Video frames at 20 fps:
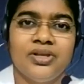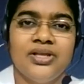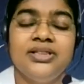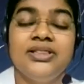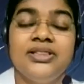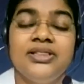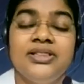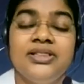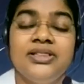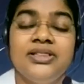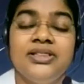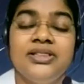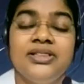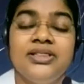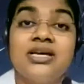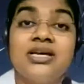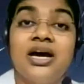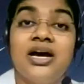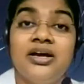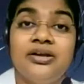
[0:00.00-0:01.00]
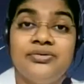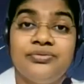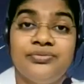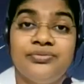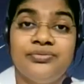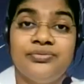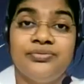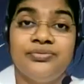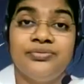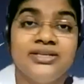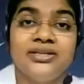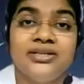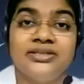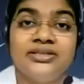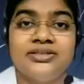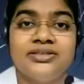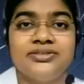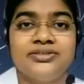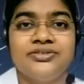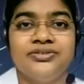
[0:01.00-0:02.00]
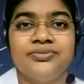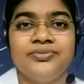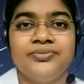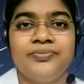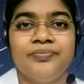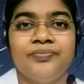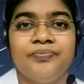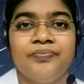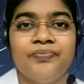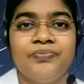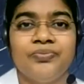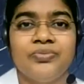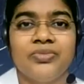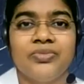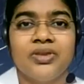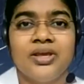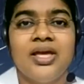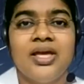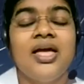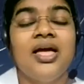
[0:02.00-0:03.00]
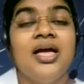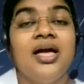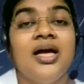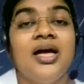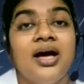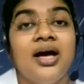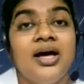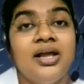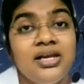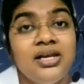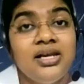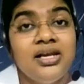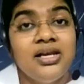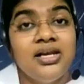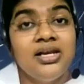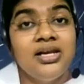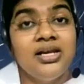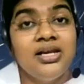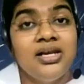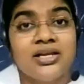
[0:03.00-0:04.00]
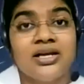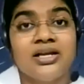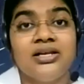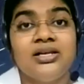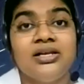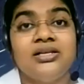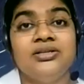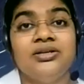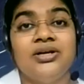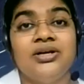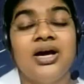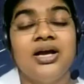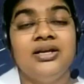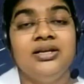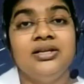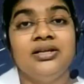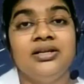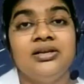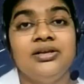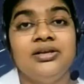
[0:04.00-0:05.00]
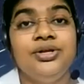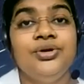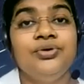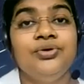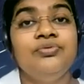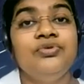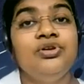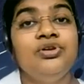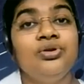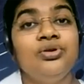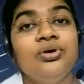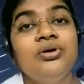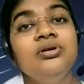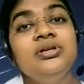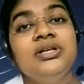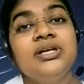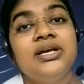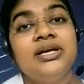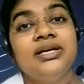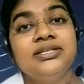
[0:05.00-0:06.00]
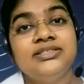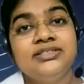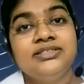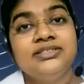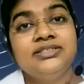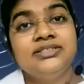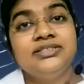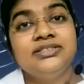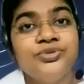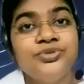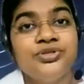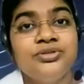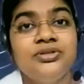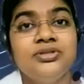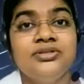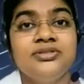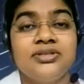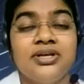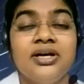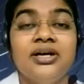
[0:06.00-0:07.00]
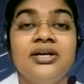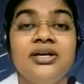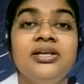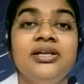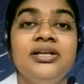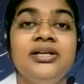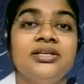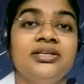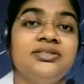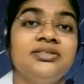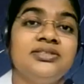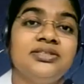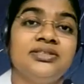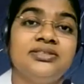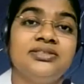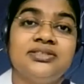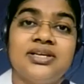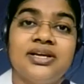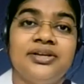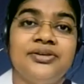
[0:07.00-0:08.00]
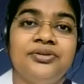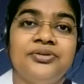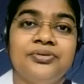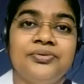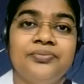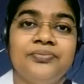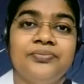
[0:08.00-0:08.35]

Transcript: These are weaknesses. Unless and until you will not accept this ugliness inside,